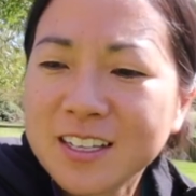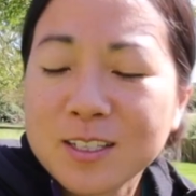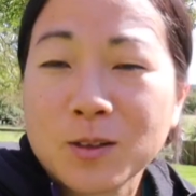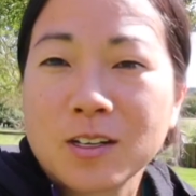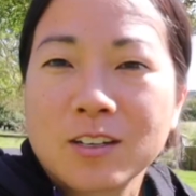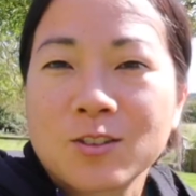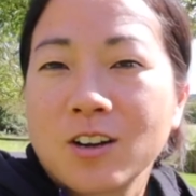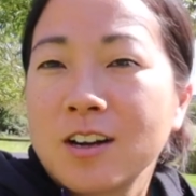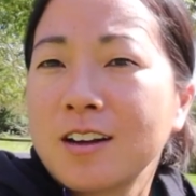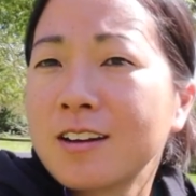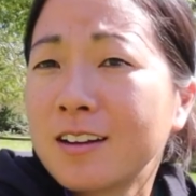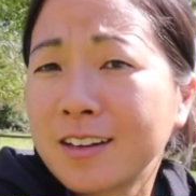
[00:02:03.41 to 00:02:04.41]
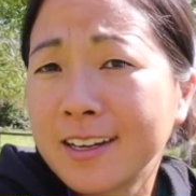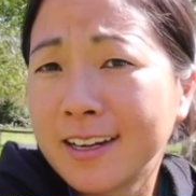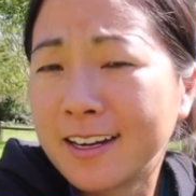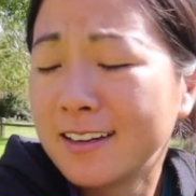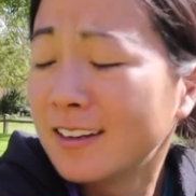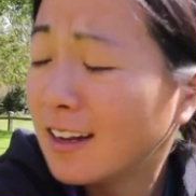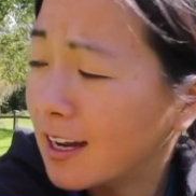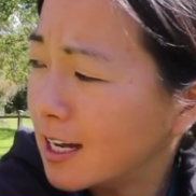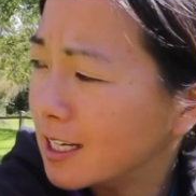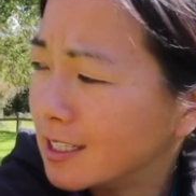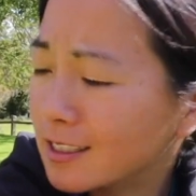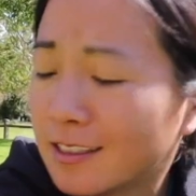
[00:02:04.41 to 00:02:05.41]
we're going to try our luck again
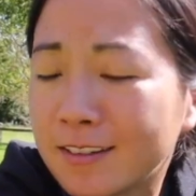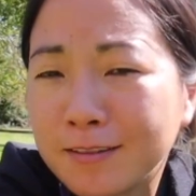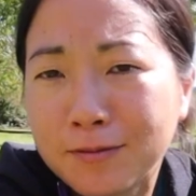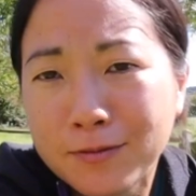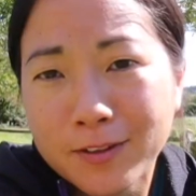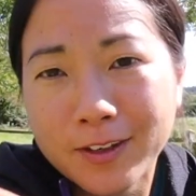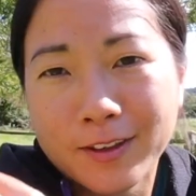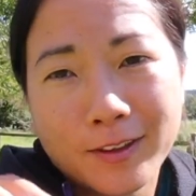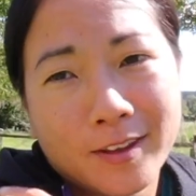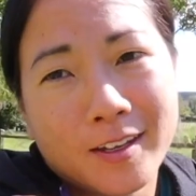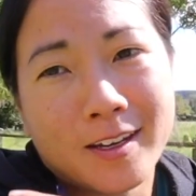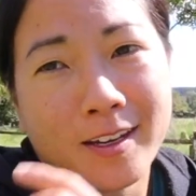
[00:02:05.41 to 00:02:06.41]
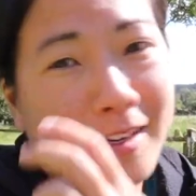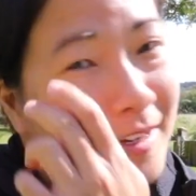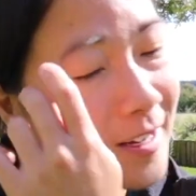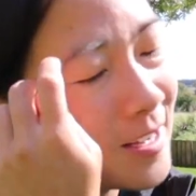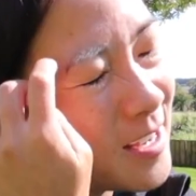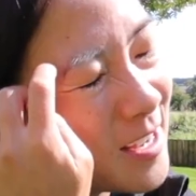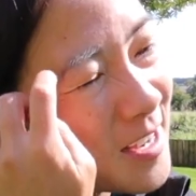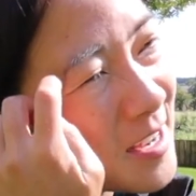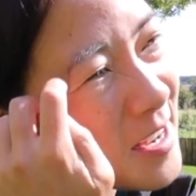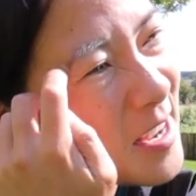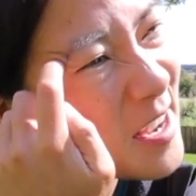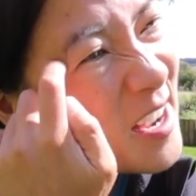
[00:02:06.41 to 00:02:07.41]
and fit the...
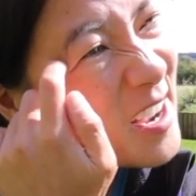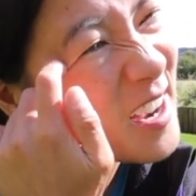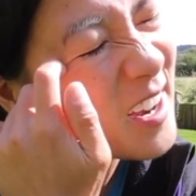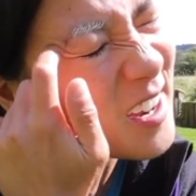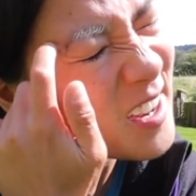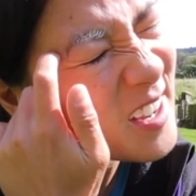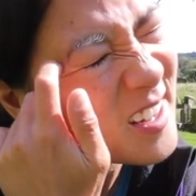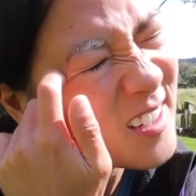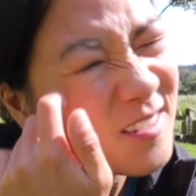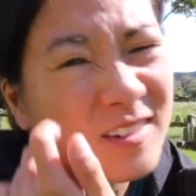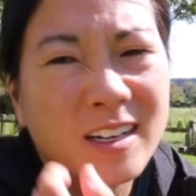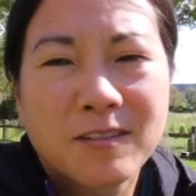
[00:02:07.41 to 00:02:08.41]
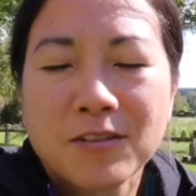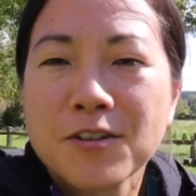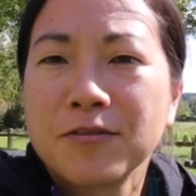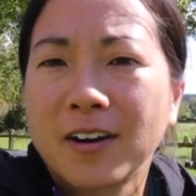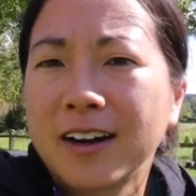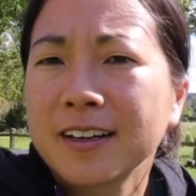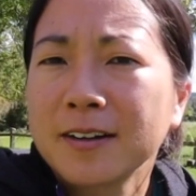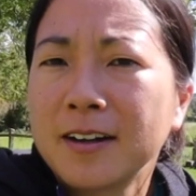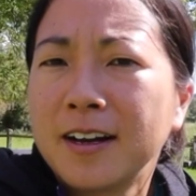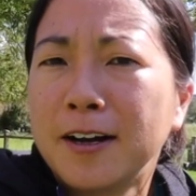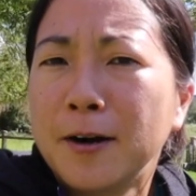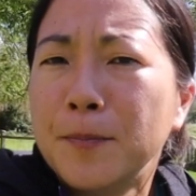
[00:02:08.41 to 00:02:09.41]
There's not really a roof rack,
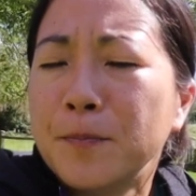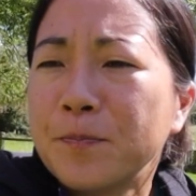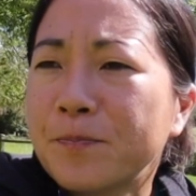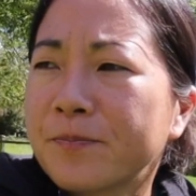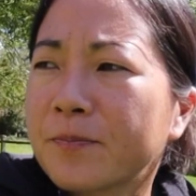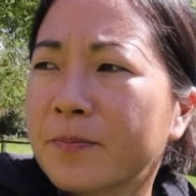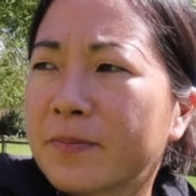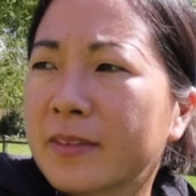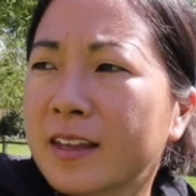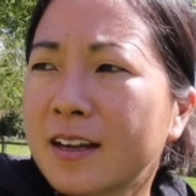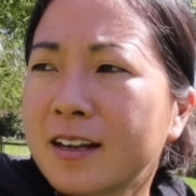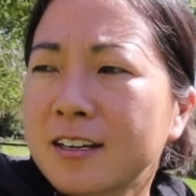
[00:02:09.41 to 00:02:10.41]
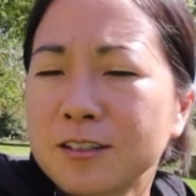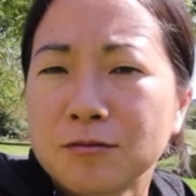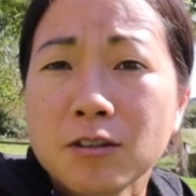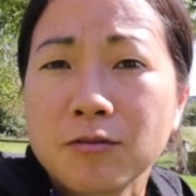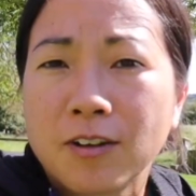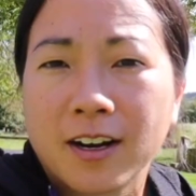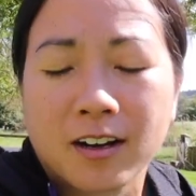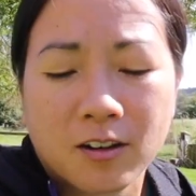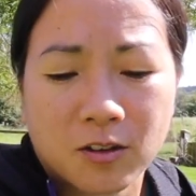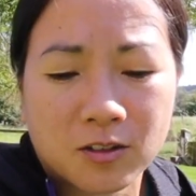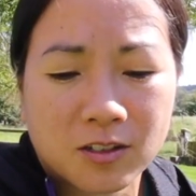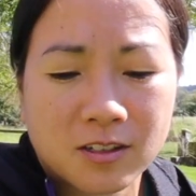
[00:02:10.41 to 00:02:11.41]
because a roof rack
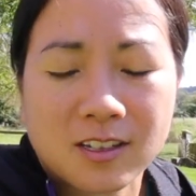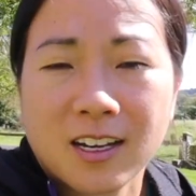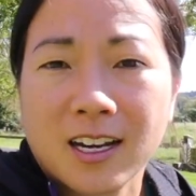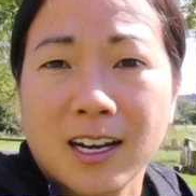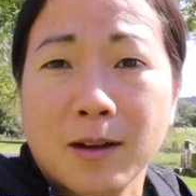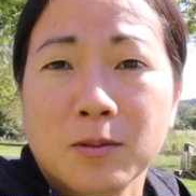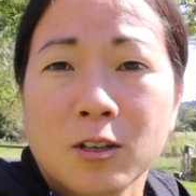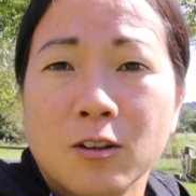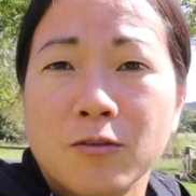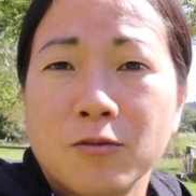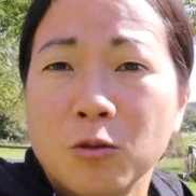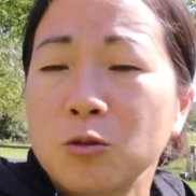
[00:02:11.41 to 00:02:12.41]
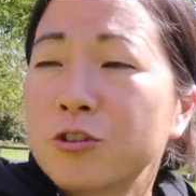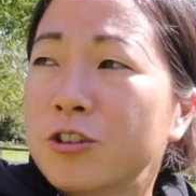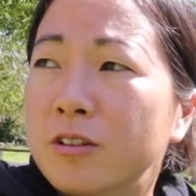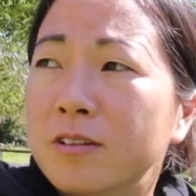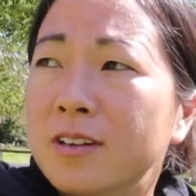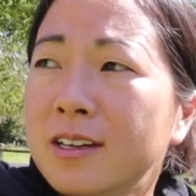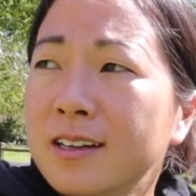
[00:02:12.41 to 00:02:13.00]
costs an absolute fortune.